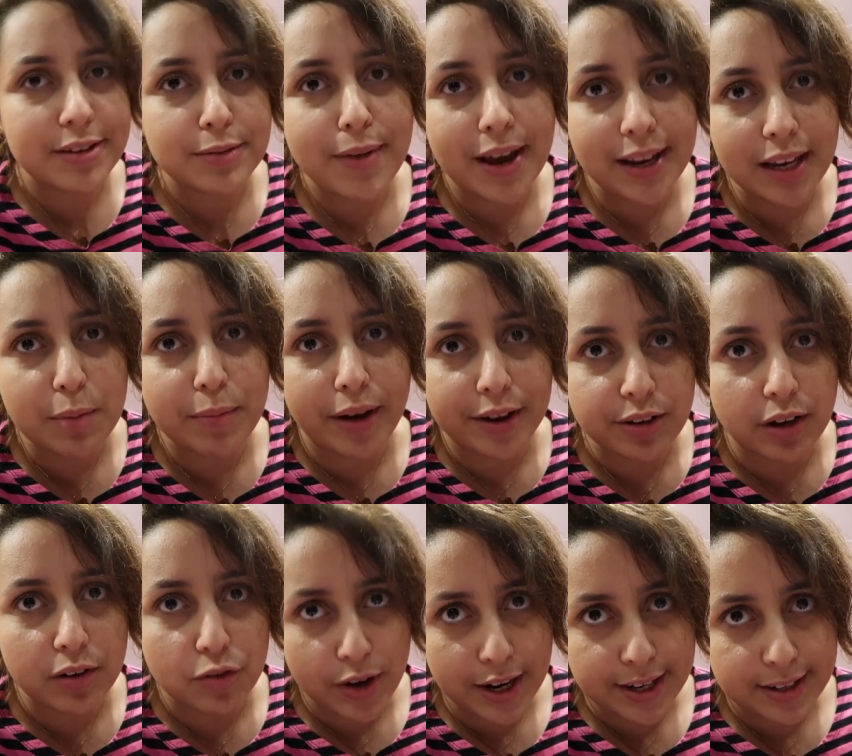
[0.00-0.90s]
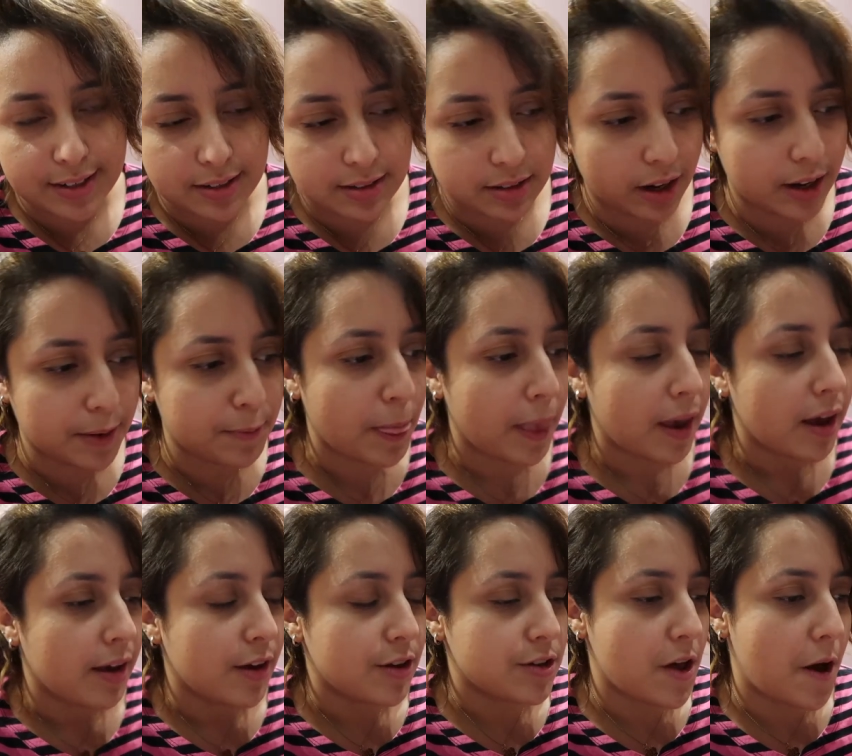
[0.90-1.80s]
is mainly about Young Frankenstein,
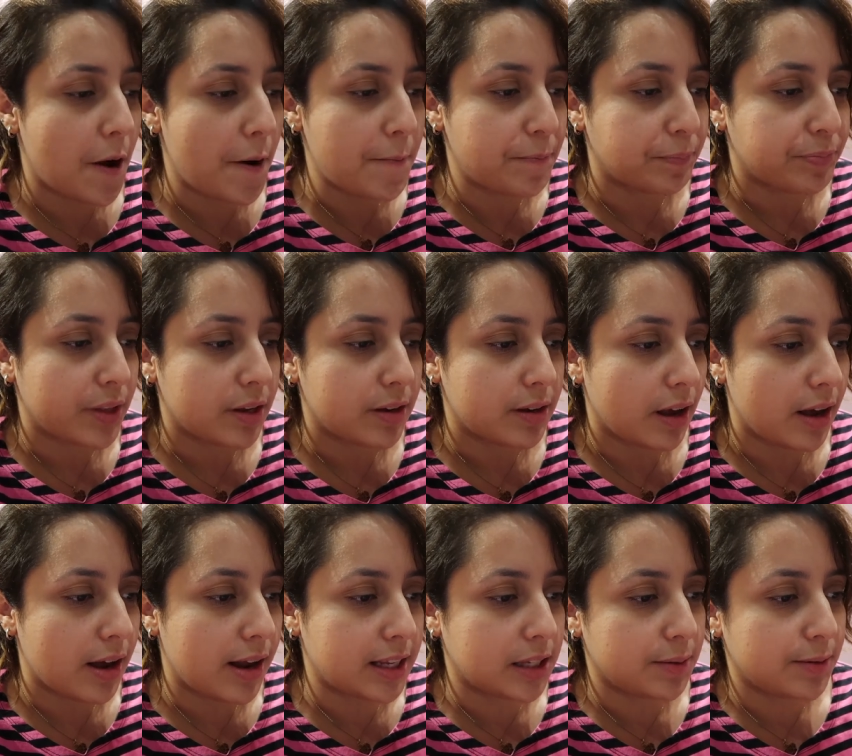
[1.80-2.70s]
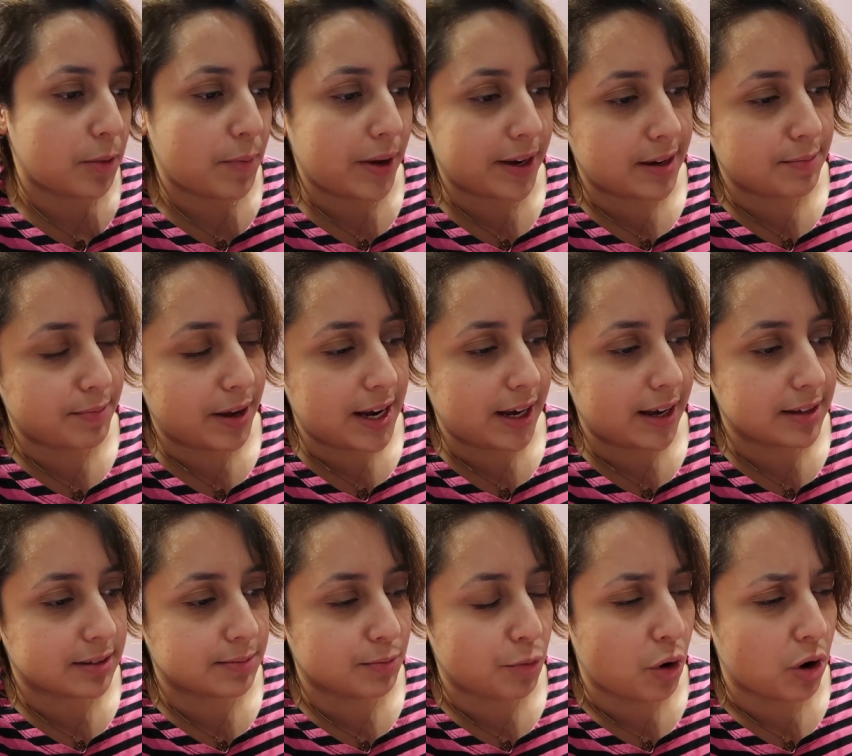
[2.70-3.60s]
so Elizabeth Benning
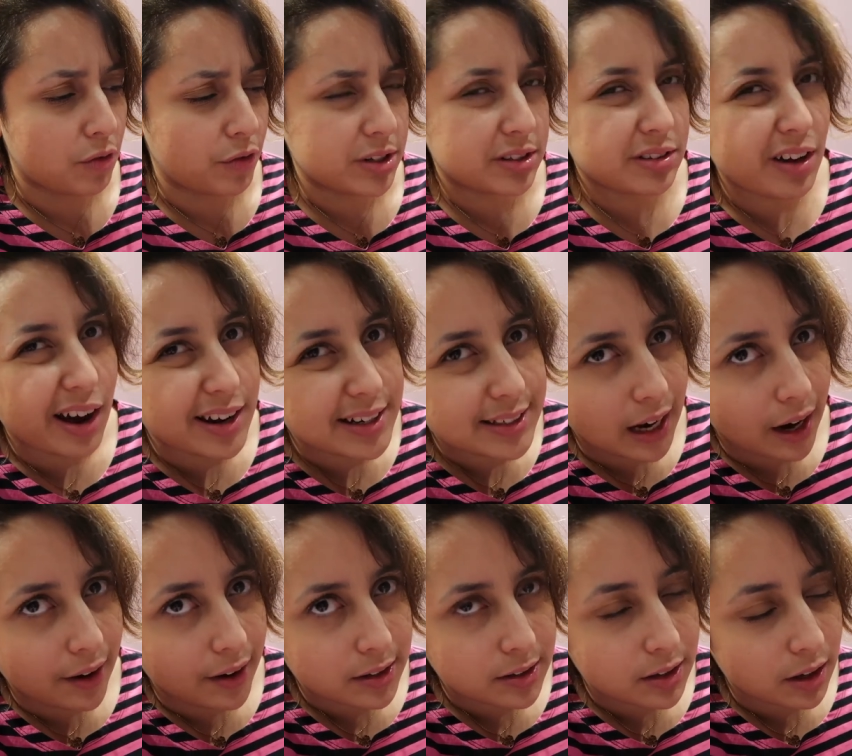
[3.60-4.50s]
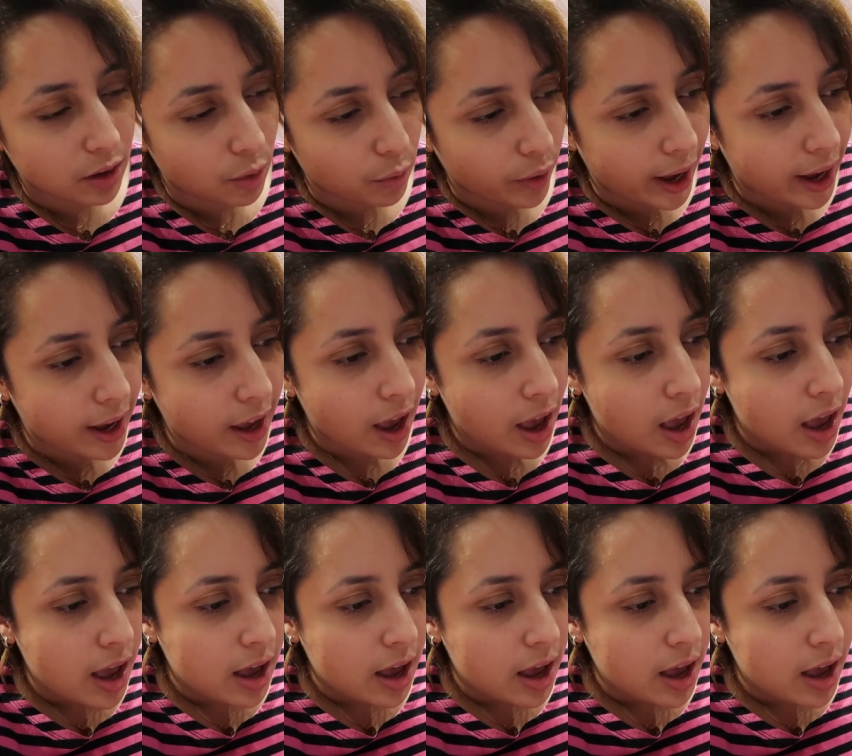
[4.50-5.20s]
is more of a side character in a way,